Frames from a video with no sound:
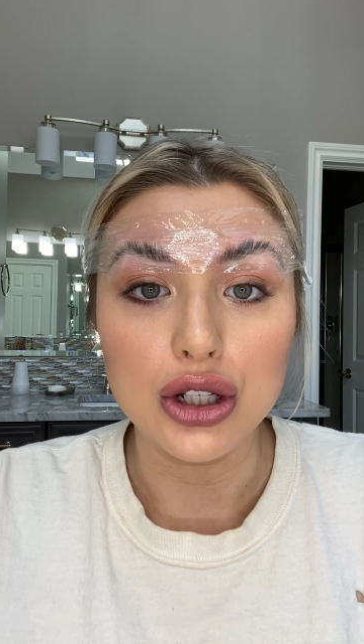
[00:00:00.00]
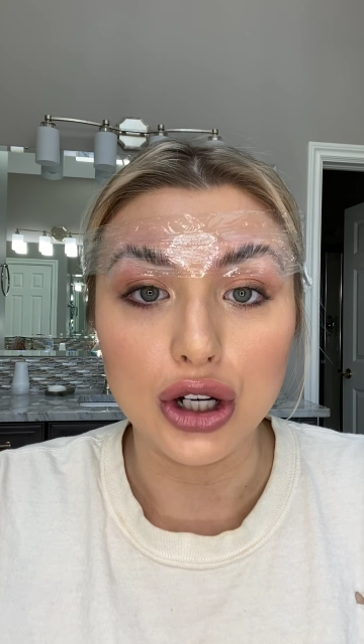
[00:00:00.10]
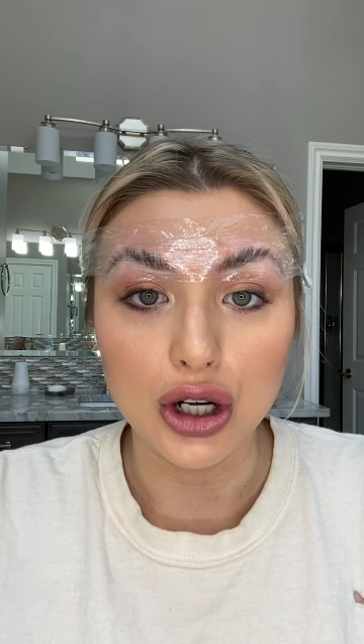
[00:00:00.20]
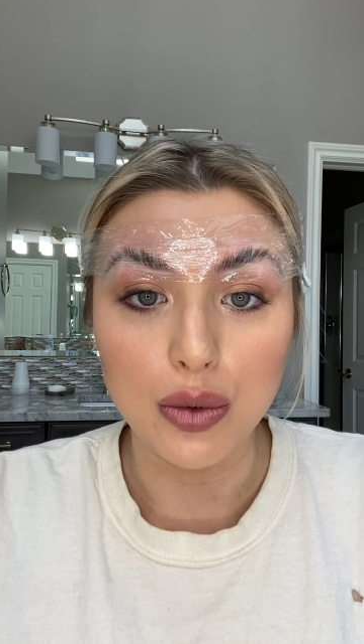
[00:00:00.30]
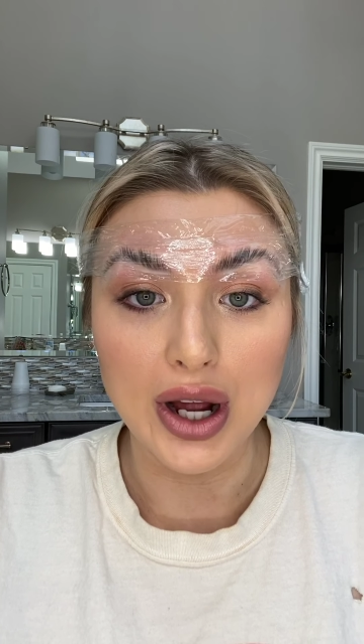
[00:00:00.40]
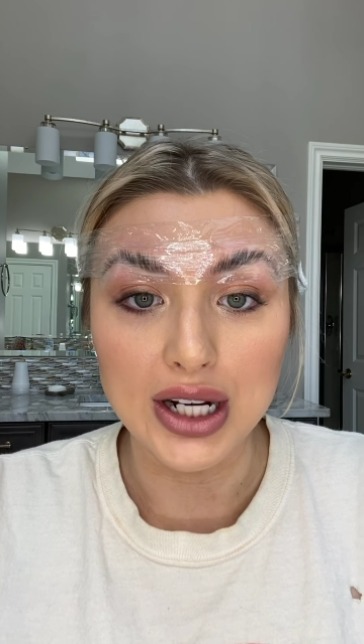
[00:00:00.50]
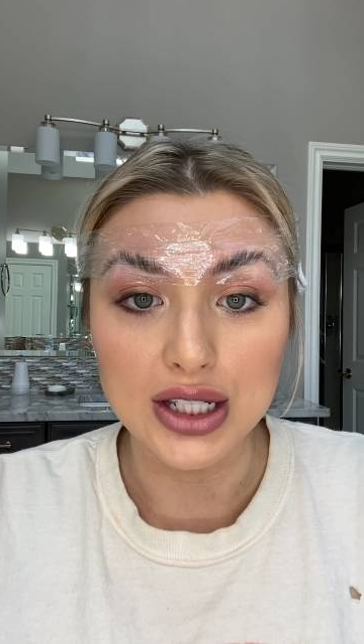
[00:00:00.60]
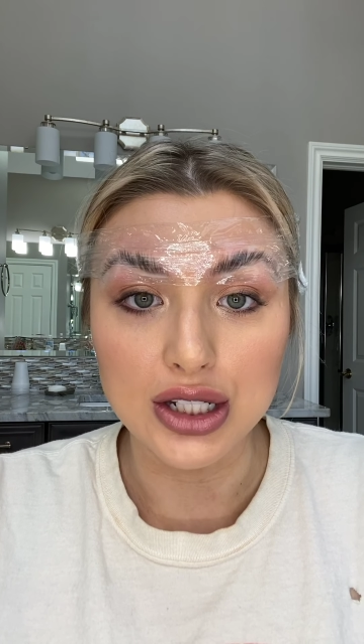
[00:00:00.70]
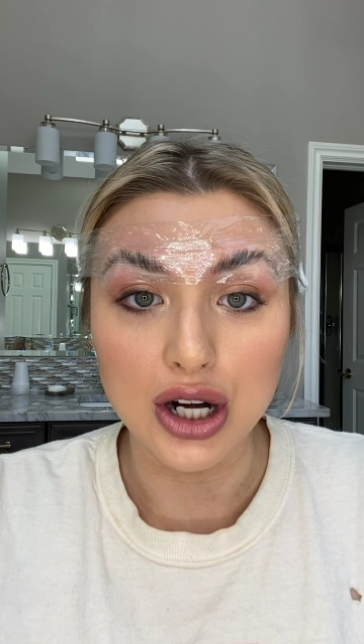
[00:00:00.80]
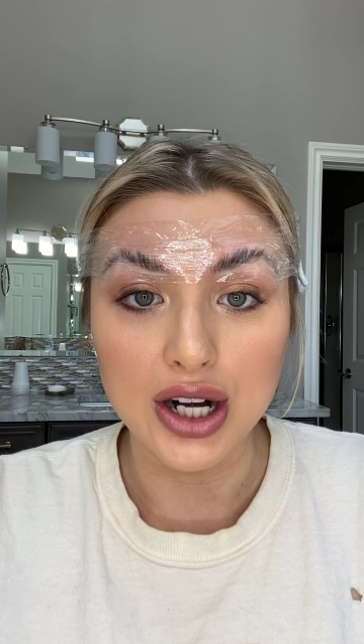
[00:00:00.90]
You're gonna wanna
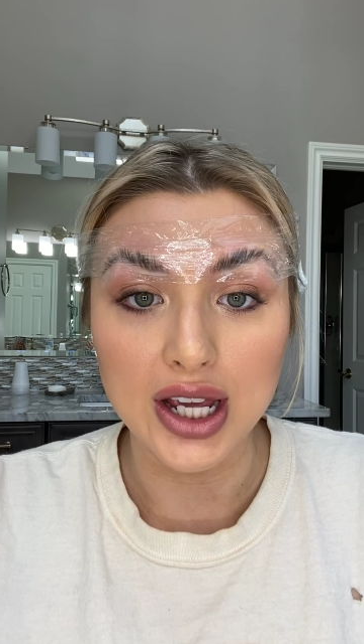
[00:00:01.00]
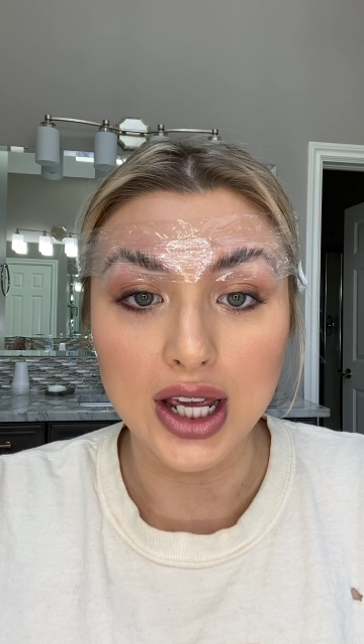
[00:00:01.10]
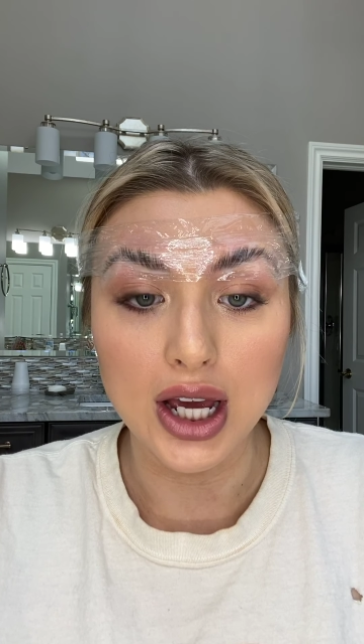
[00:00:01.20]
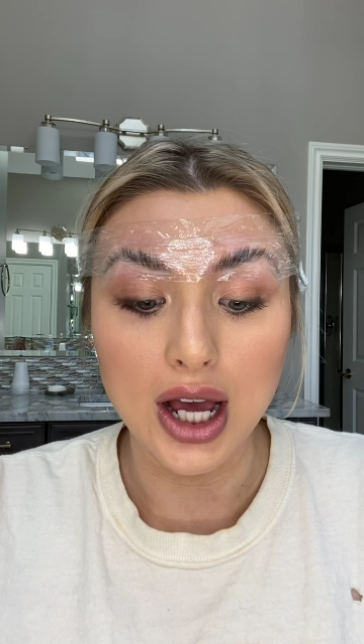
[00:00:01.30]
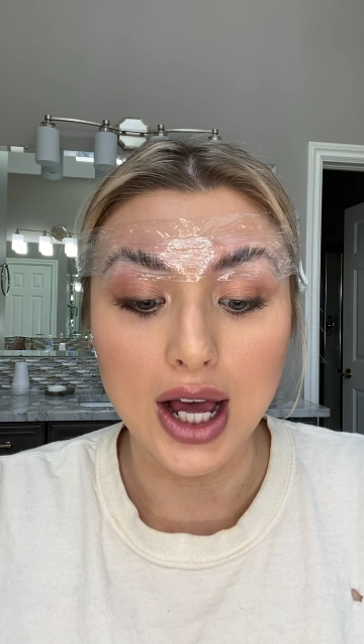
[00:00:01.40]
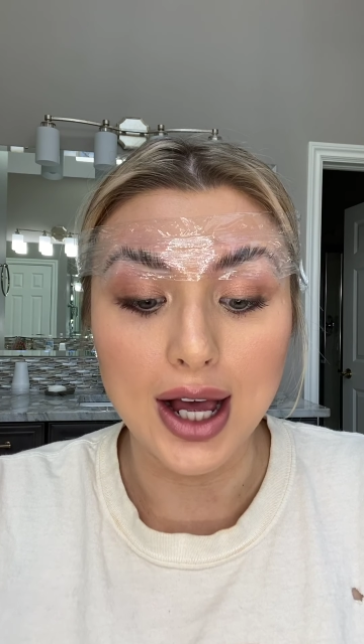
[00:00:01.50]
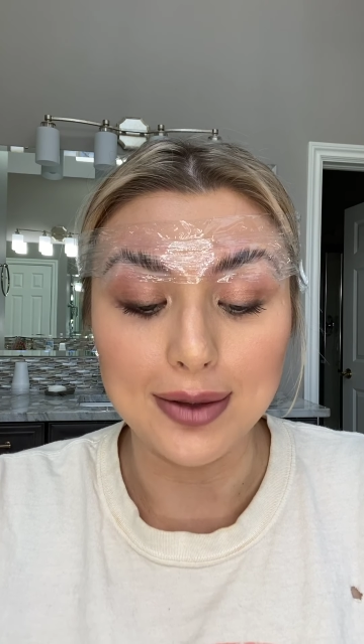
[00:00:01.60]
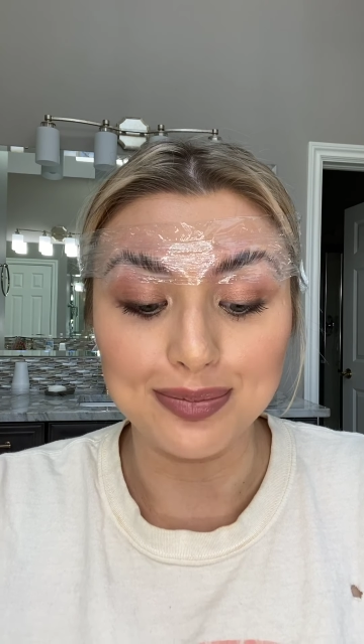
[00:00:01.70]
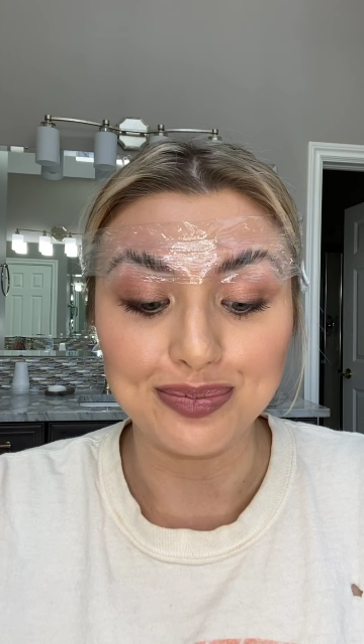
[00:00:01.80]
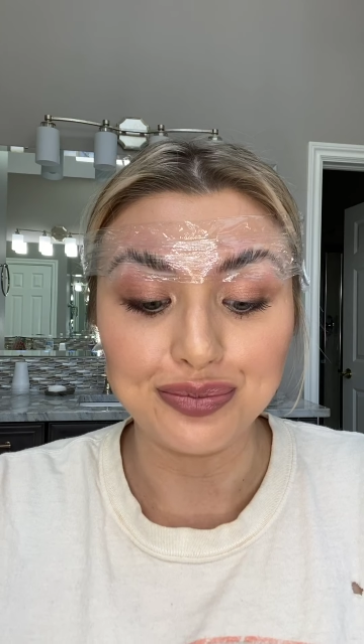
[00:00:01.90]
start it
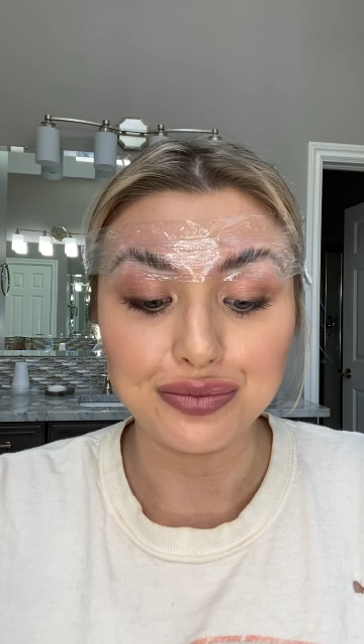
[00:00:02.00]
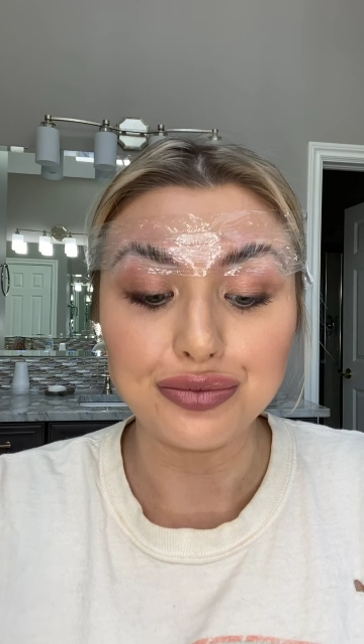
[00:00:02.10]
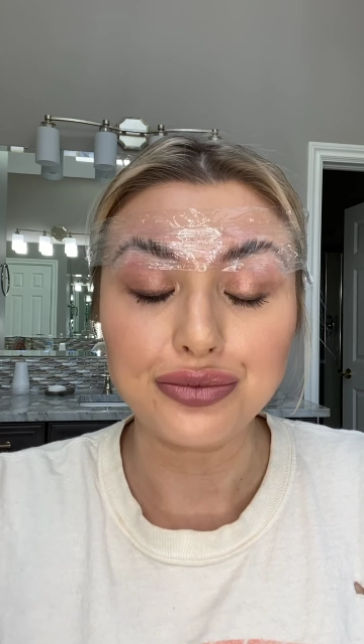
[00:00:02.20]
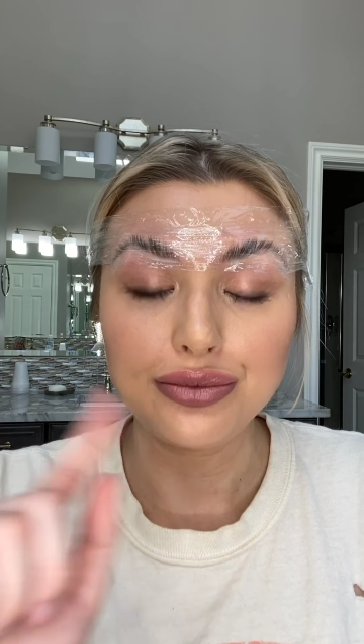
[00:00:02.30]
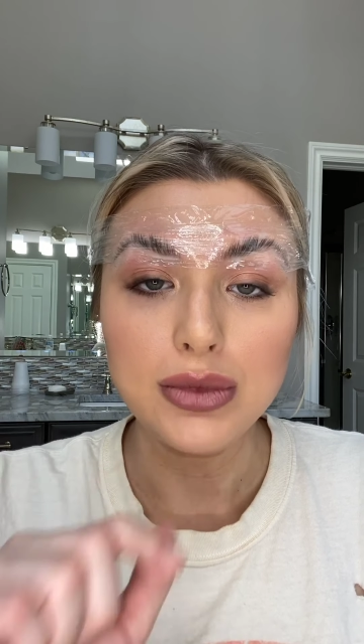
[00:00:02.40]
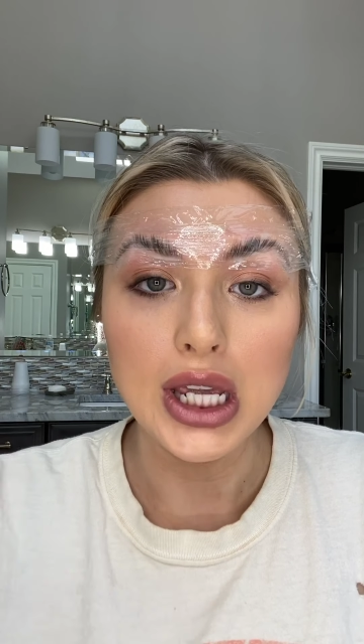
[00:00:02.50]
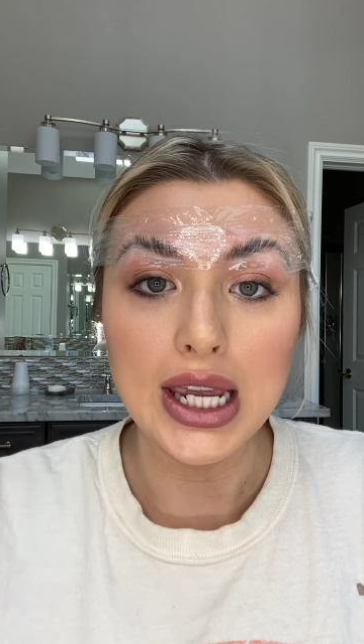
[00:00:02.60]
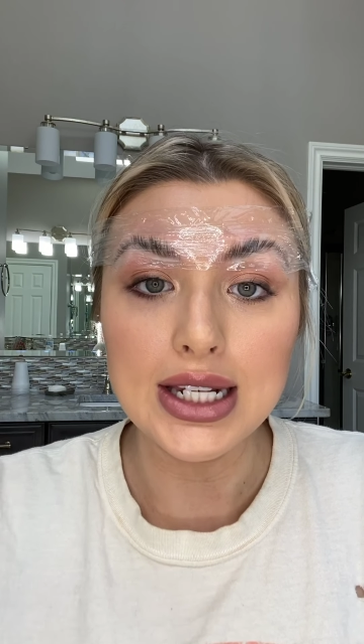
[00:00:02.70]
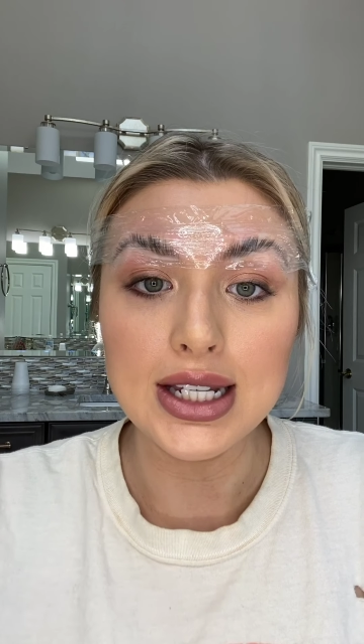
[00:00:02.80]
8